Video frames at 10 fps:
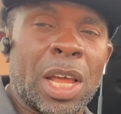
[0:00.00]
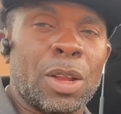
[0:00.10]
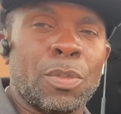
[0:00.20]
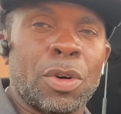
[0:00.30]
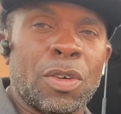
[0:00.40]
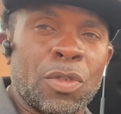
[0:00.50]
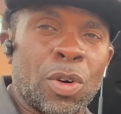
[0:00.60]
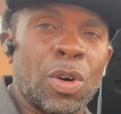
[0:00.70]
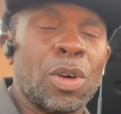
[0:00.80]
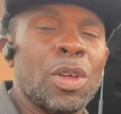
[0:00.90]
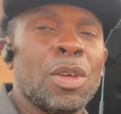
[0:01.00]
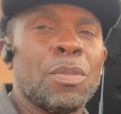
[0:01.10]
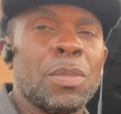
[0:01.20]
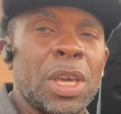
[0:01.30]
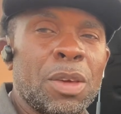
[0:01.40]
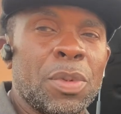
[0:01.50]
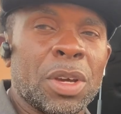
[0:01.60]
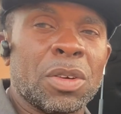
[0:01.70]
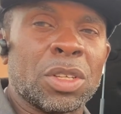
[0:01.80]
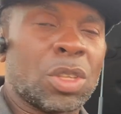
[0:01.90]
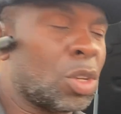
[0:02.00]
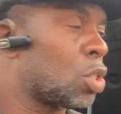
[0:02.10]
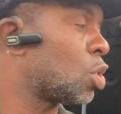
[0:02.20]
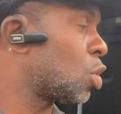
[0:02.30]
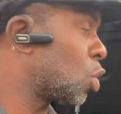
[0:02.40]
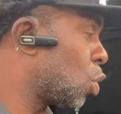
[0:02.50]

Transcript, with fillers: And above all, may he be gracious